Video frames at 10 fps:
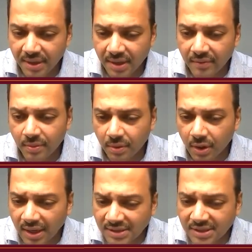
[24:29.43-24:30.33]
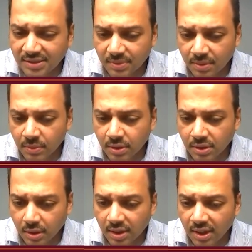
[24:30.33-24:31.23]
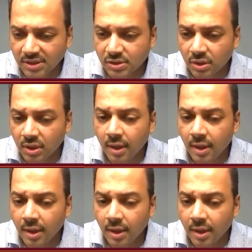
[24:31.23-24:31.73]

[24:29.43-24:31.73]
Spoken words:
India will, as it has become the third largest